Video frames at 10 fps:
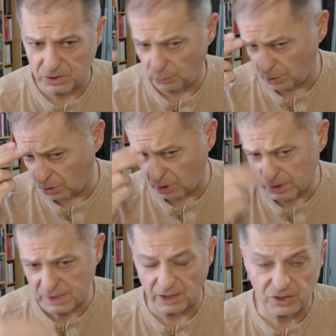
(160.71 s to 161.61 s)
So we're
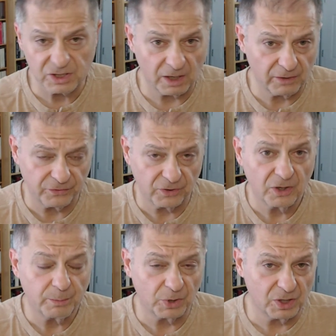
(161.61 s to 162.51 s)
crossing ourselves
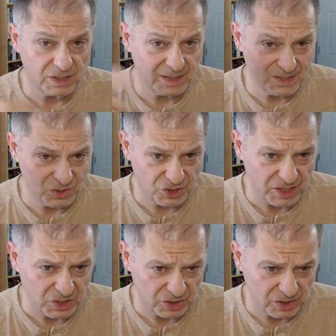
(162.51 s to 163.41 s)
because it is
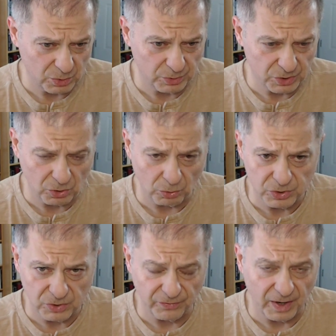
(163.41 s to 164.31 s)
Jesus who is
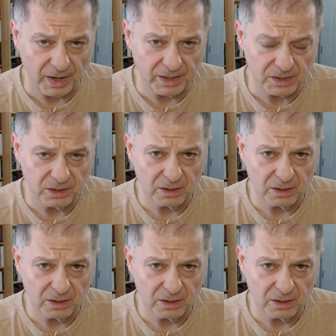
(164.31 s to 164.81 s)
crucified,